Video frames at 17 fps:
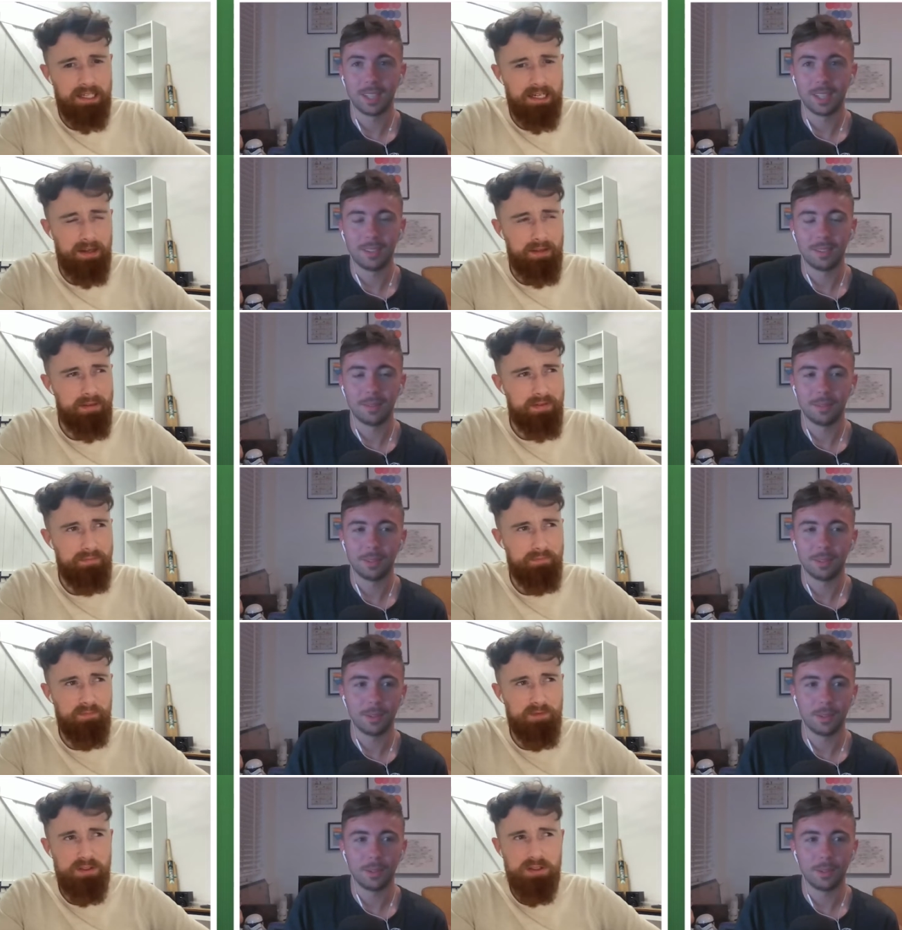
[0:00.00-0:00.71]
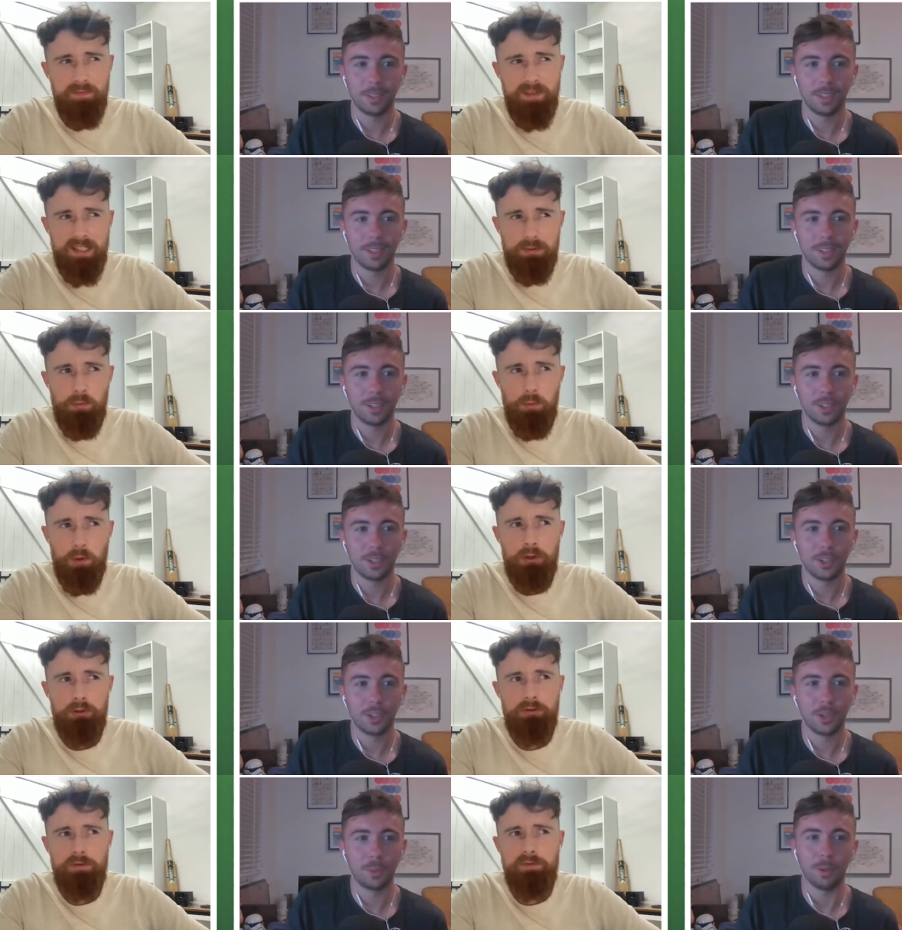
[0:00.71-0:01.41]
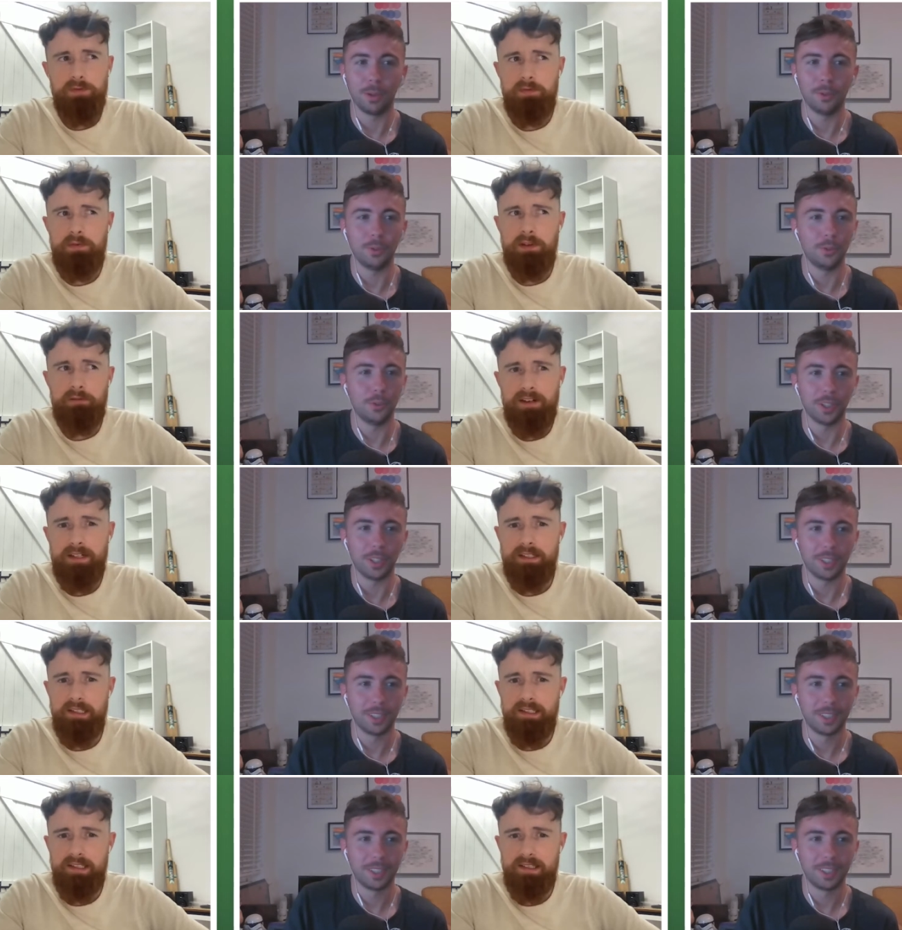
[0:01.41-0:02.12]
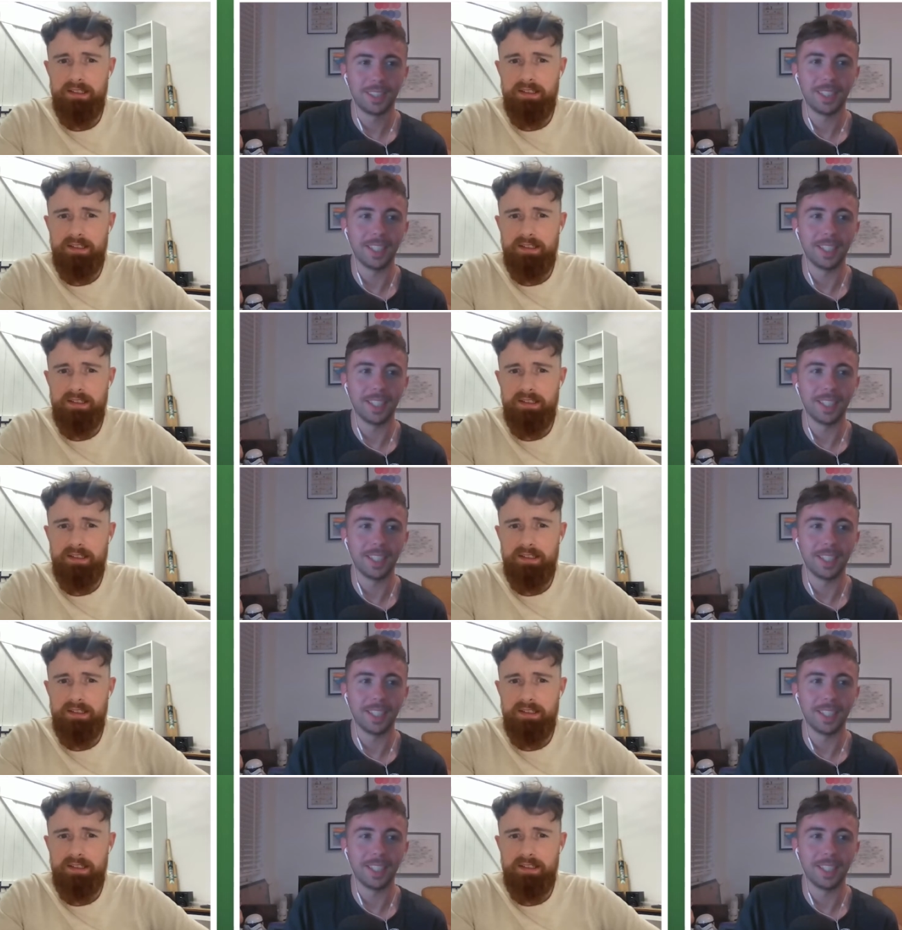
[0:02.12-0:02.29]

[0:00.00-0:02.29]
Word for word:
Speaker 1: I, for some reason 150 grand is yeah.